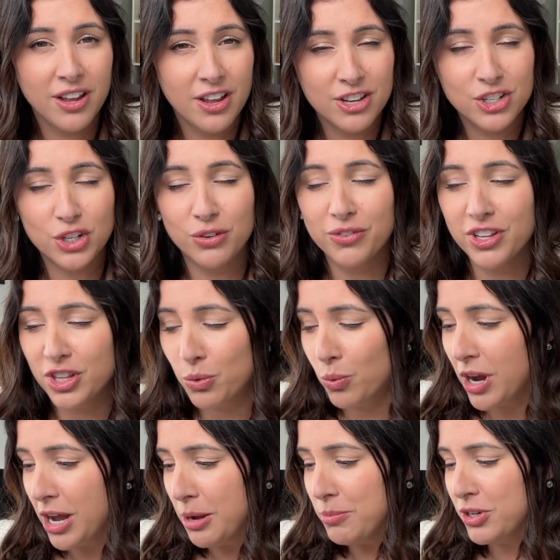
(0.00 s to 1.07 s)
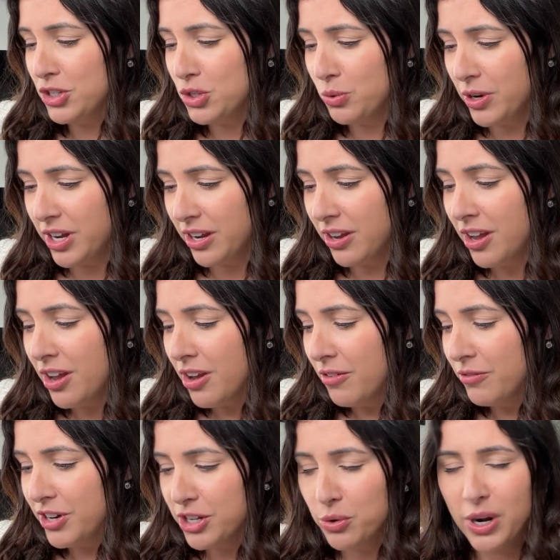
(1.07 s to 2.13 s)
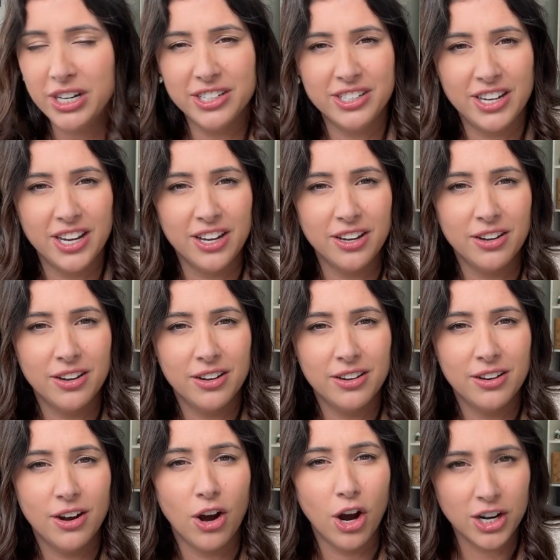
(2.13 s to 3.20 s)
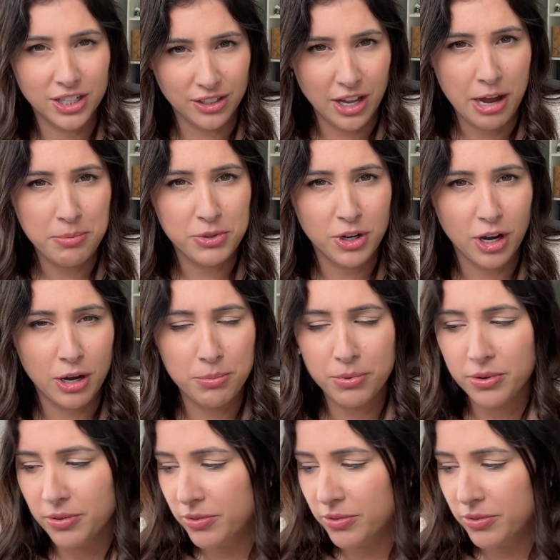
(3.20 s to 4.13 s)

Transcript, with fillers: surfing the web and doing video editing on a laptop.